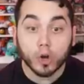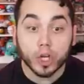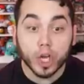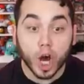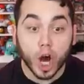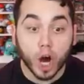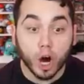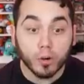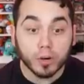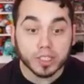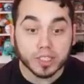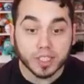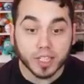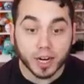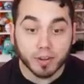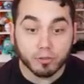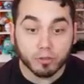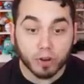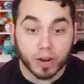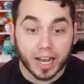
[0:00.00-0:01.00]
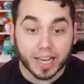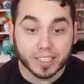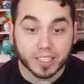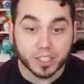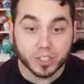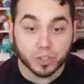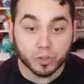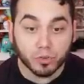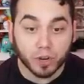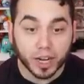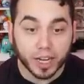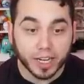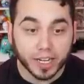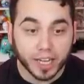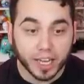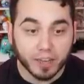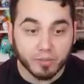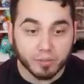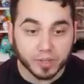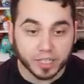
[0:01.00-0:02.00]
yo, Instead of grassy terrain and
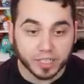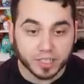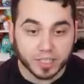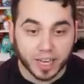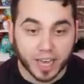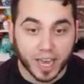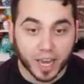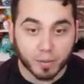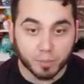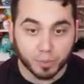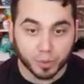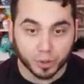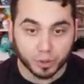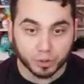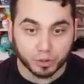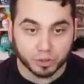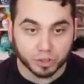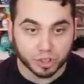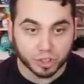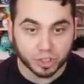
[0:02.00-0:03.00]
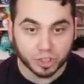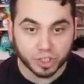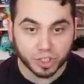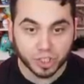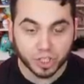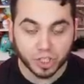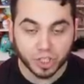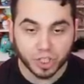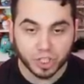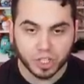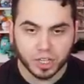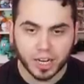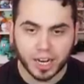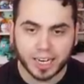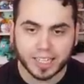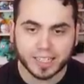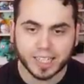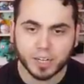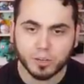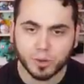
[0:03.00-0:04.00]
gave him an attack boost.
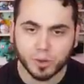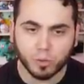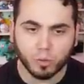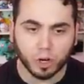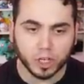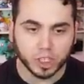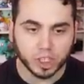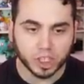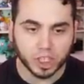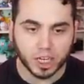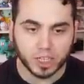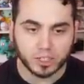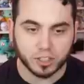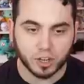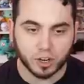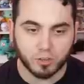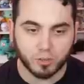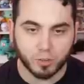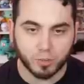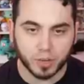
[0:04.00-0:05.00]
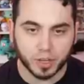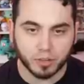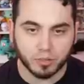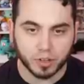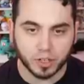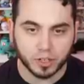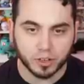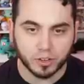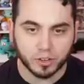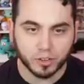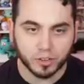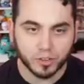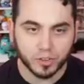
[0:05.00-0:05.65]
I think we one-shot, though, if I'm being real.